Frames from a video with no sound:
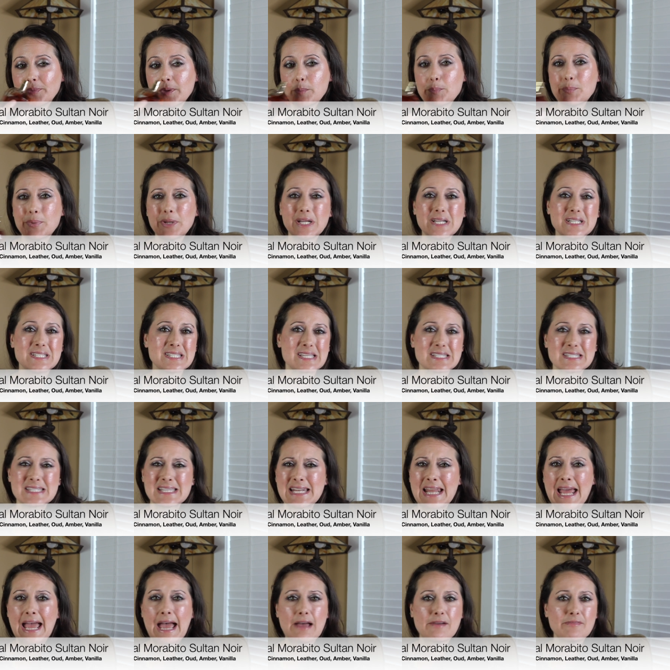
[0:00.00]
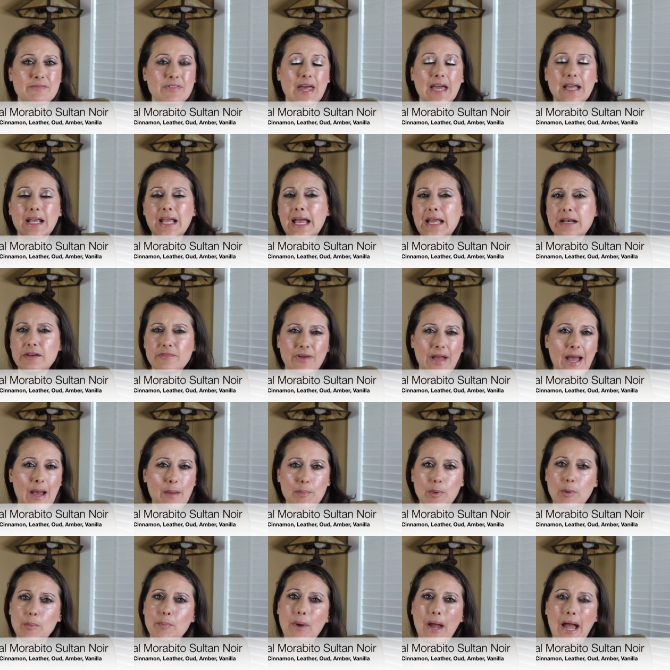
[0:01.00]
but it doesn't have that kind of
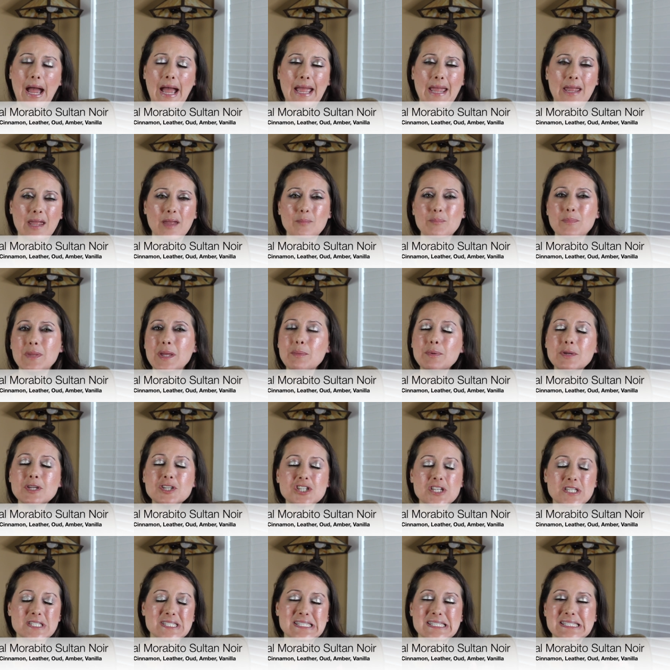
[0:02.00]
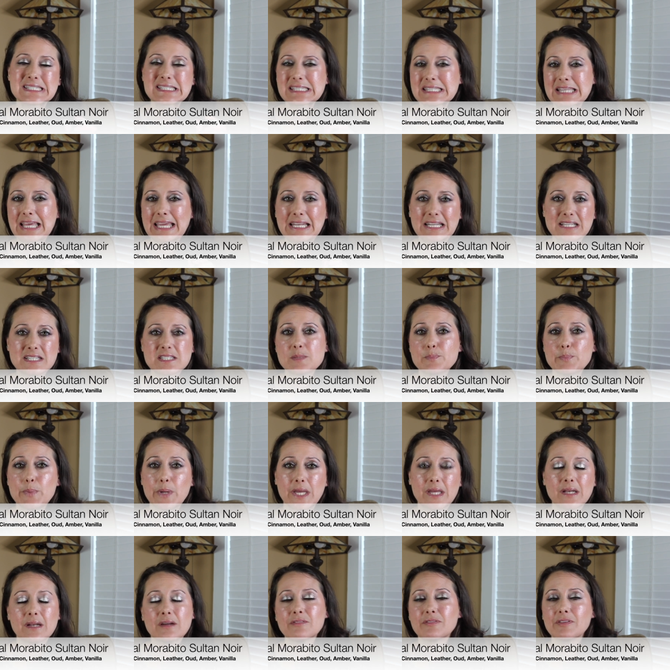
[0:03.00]
apple pie, maybe just the slightest
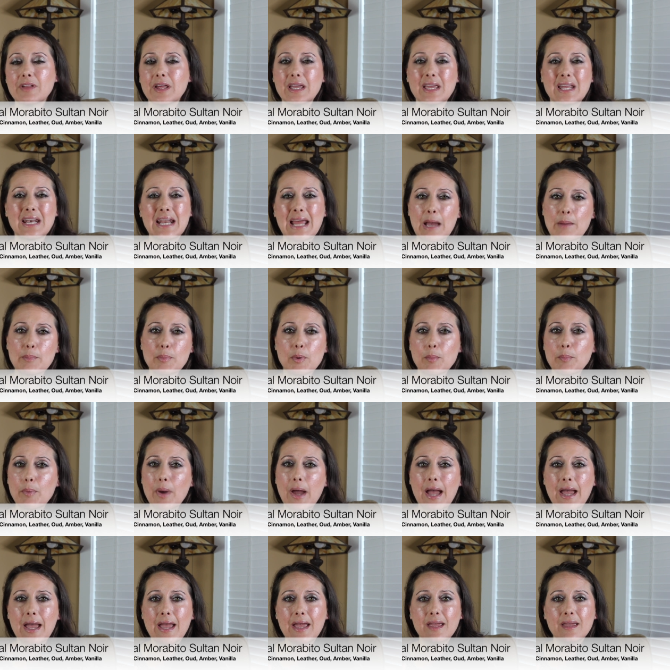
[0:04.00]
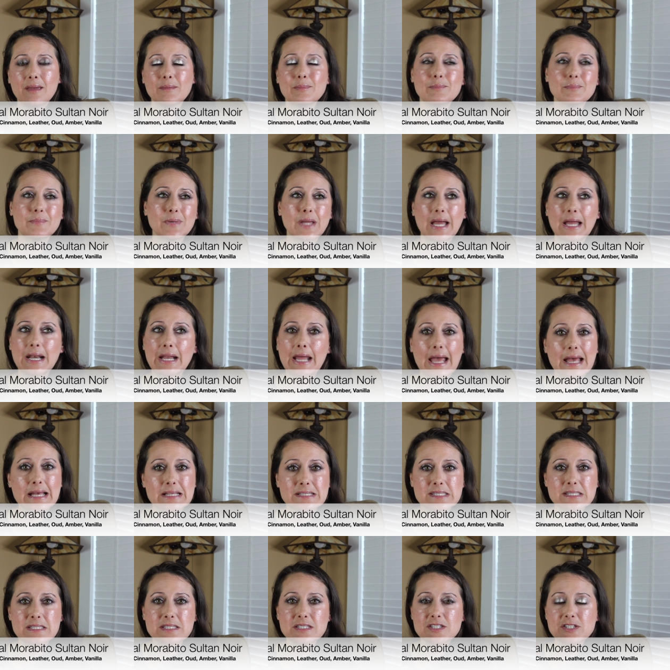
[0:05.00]
bit of like an apple pie kind of
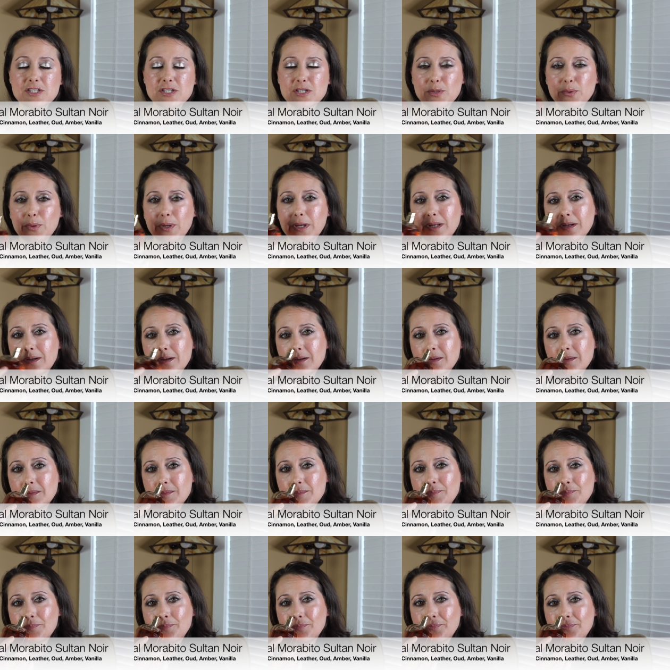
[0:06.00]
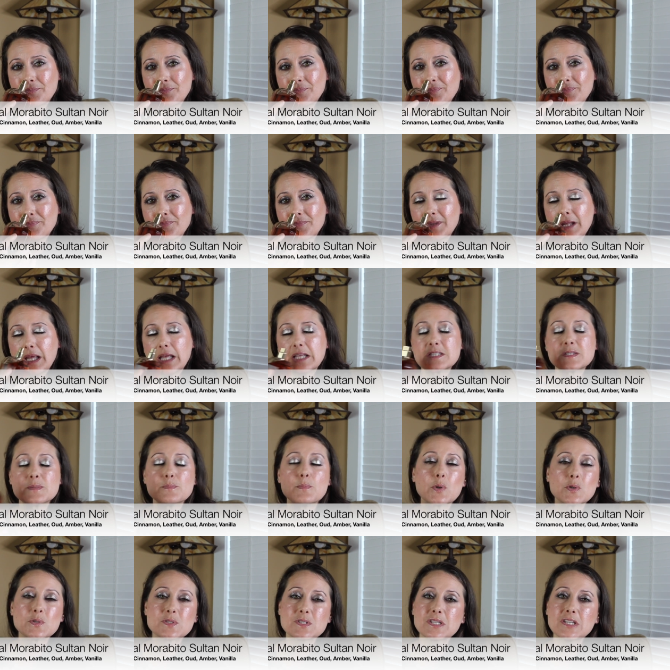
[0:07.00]
essence to it. It's
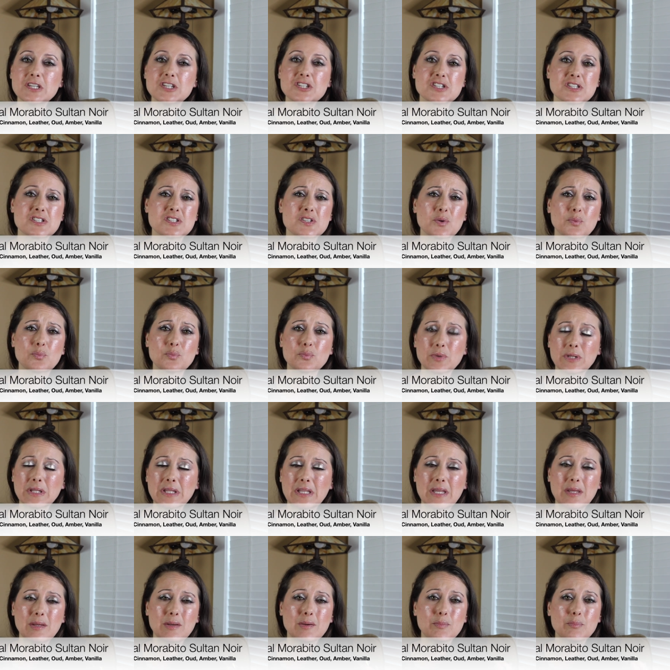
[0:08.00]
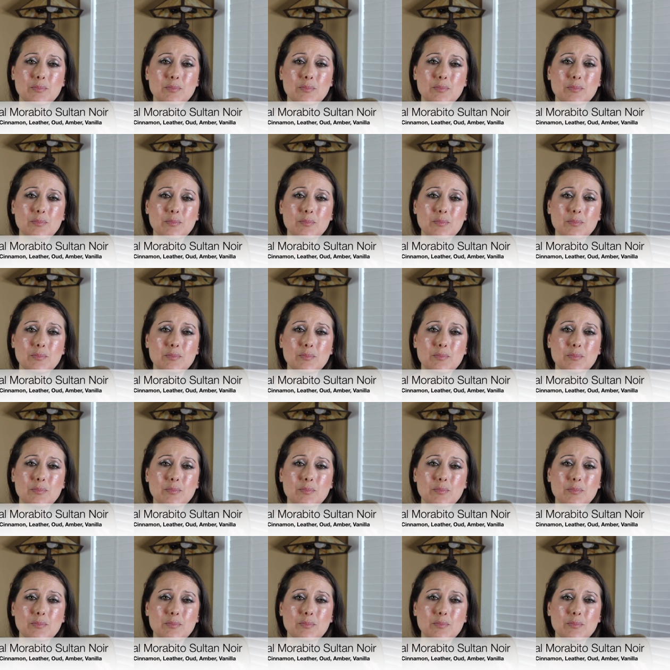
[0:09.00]
mostly just a really